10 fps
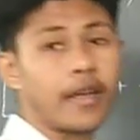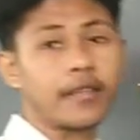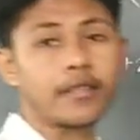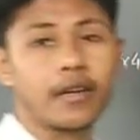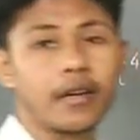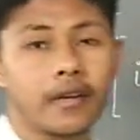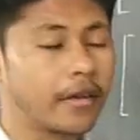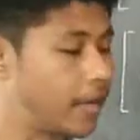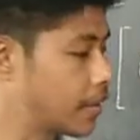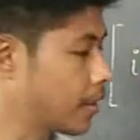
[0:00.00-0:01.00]
answer.
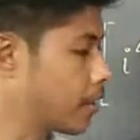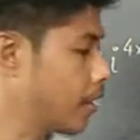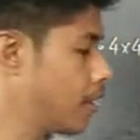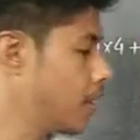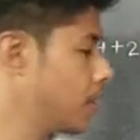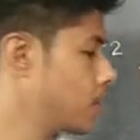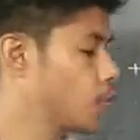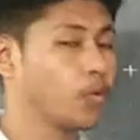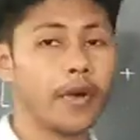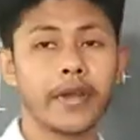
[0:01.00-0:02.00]
Is it clear?
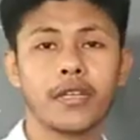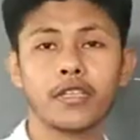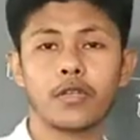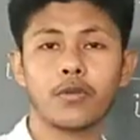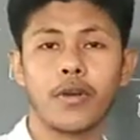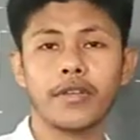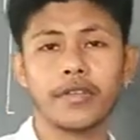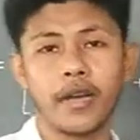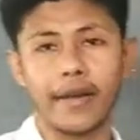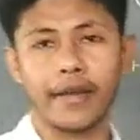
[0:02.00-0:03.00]
2 minus
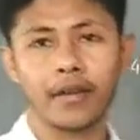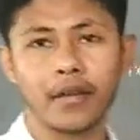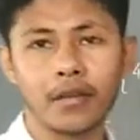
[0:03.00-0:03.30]
twice I.